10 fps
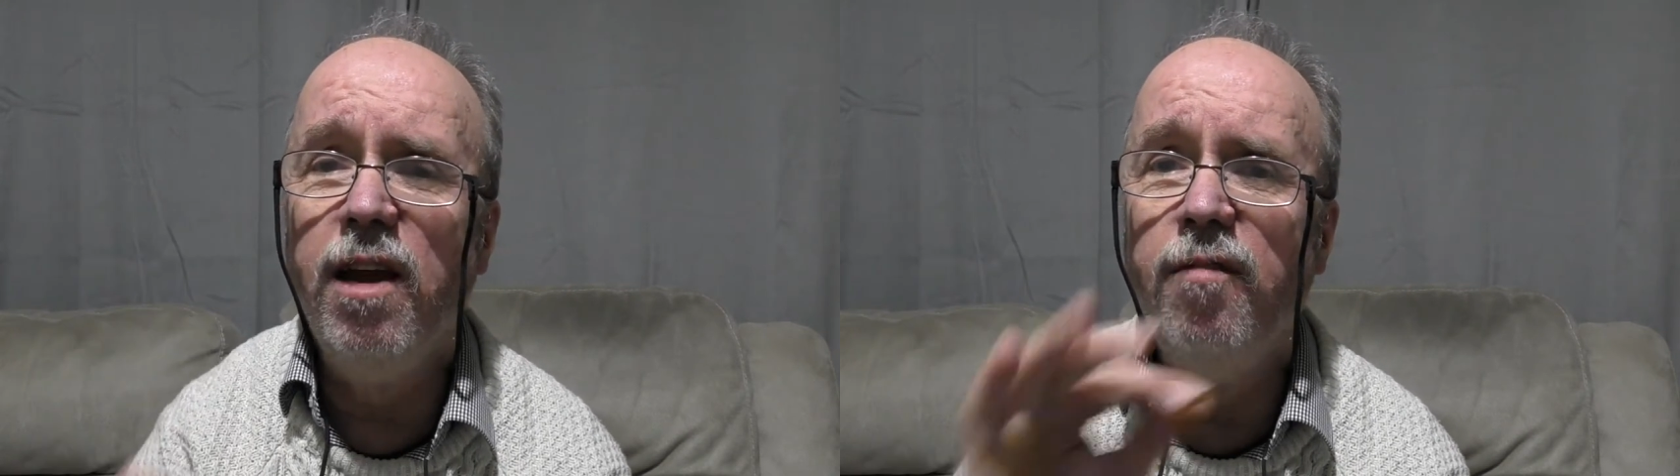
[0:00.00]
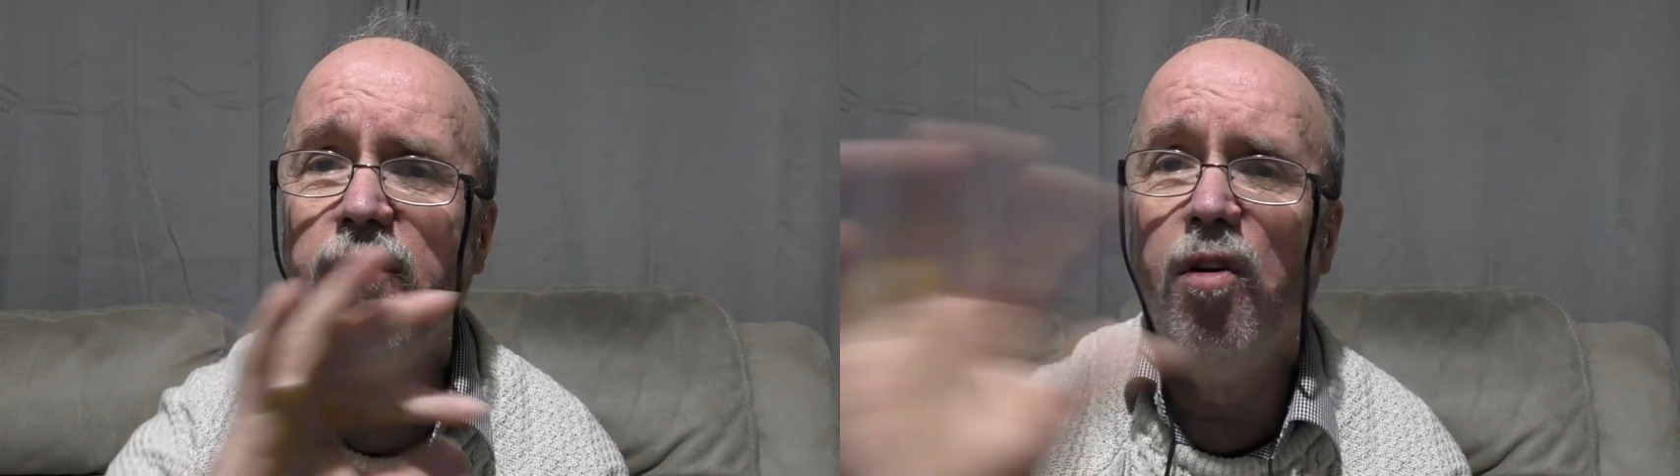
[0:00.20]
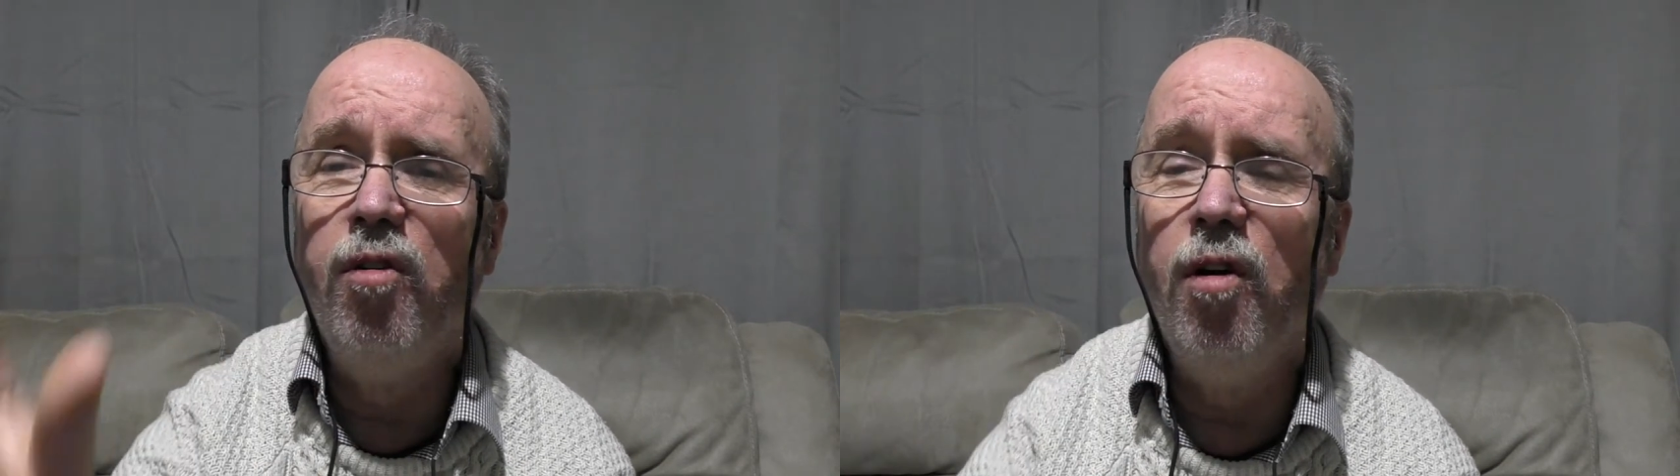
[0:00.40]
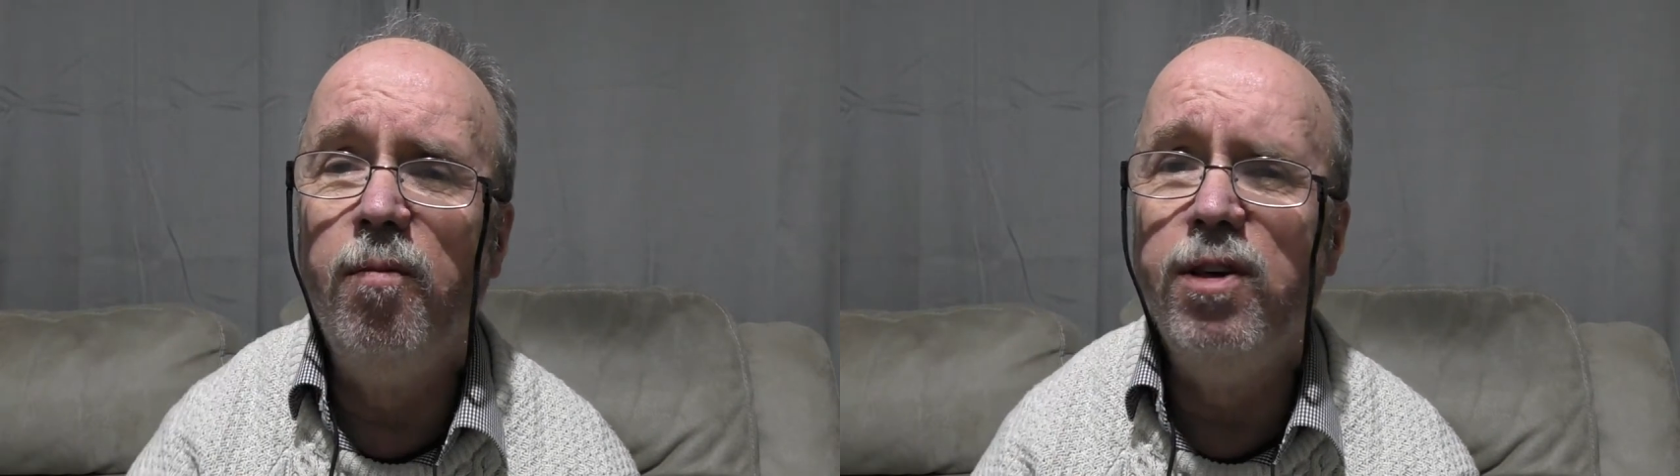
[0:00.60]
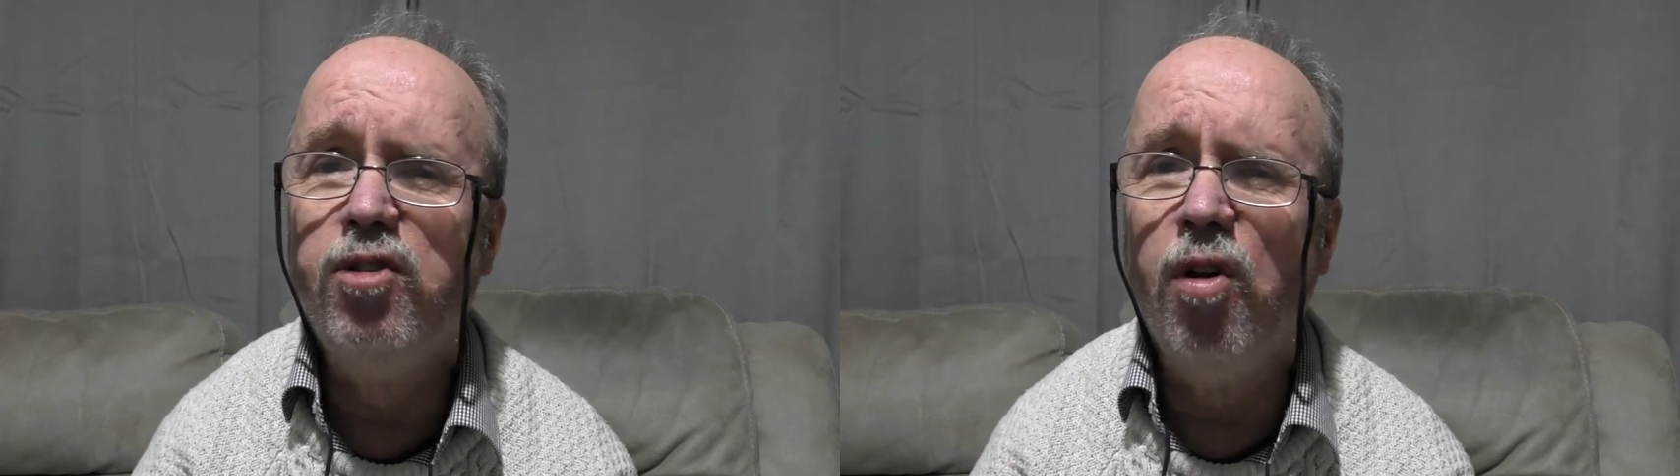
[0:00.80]
and phone
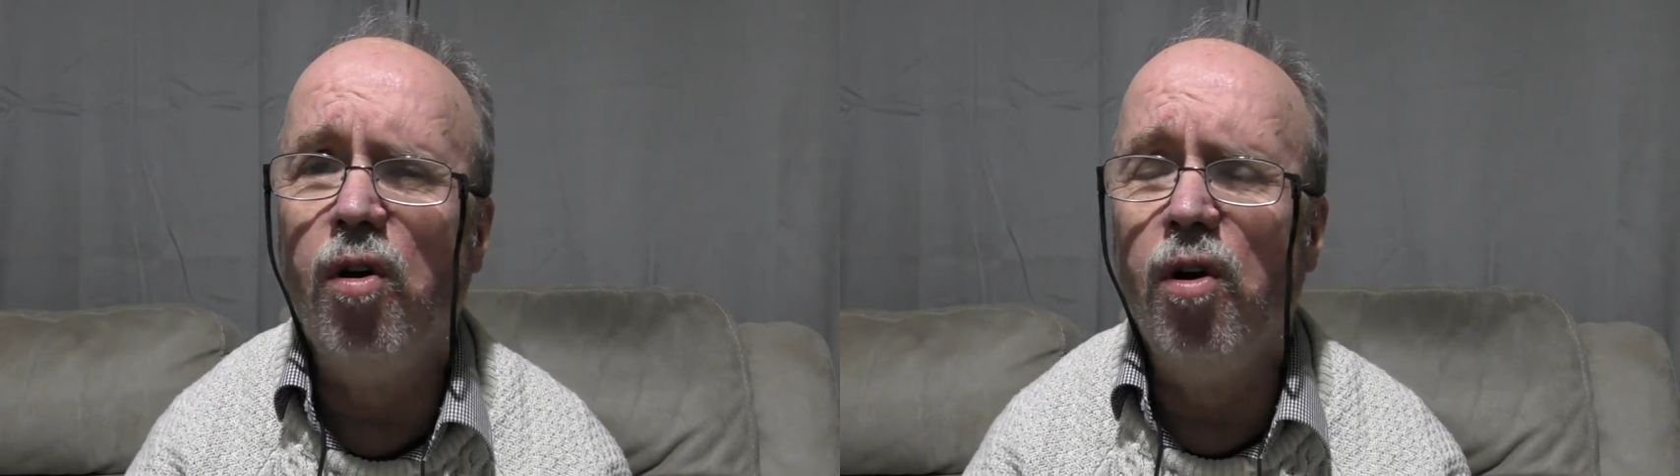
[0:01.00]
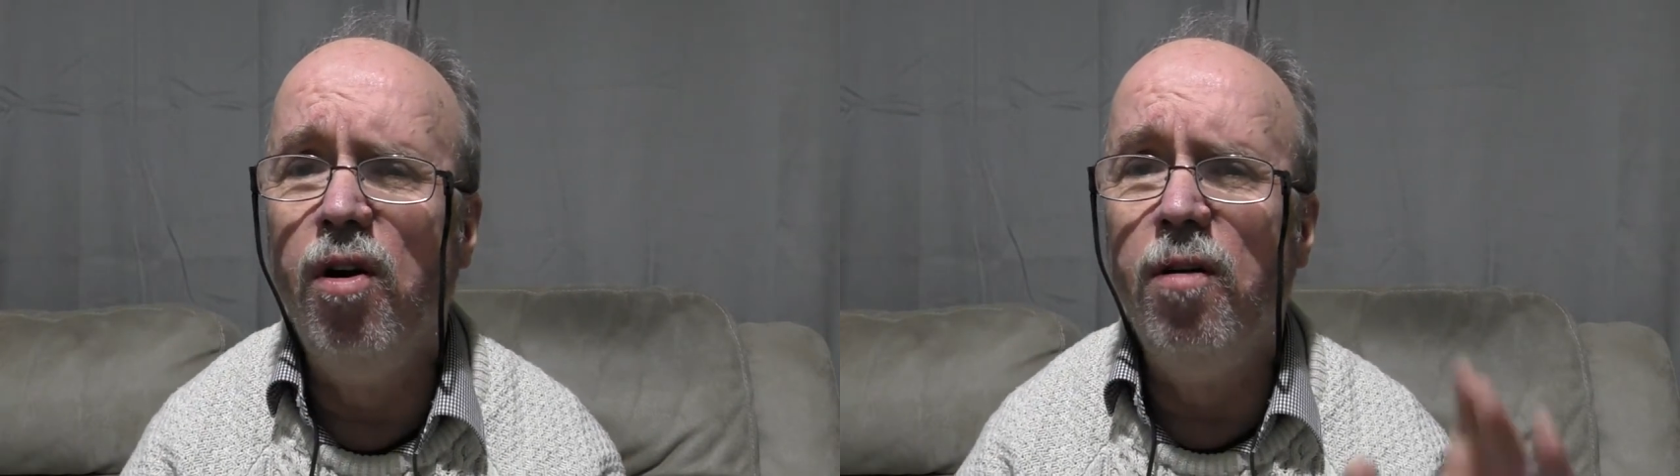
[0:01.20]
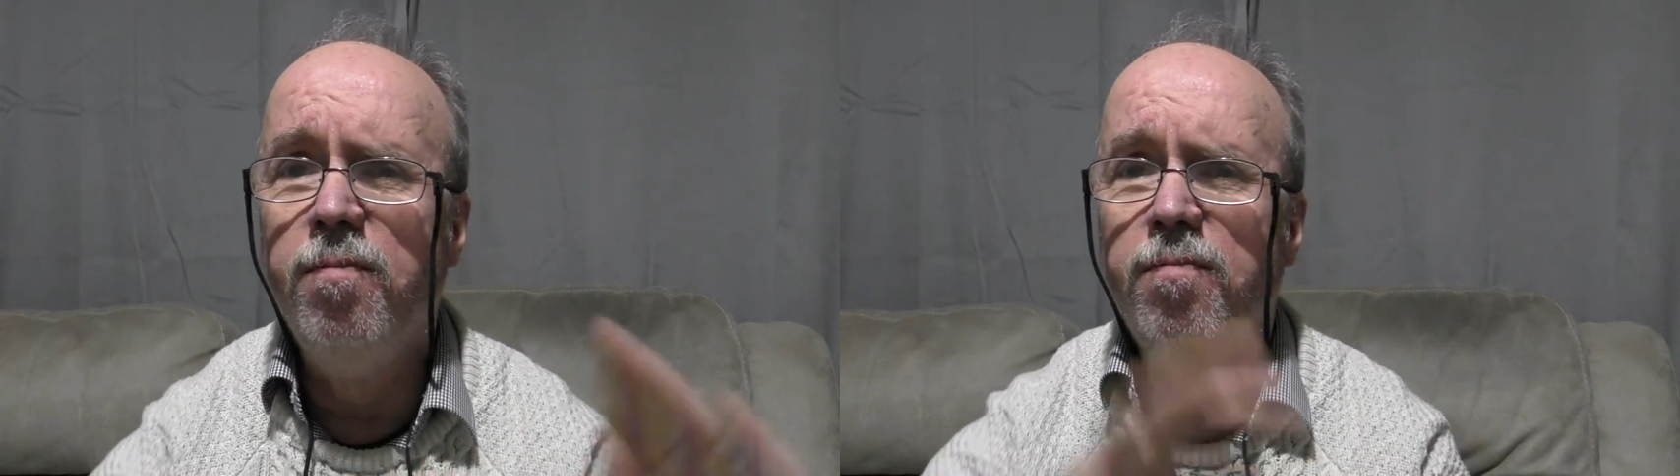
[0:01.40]
up. It's all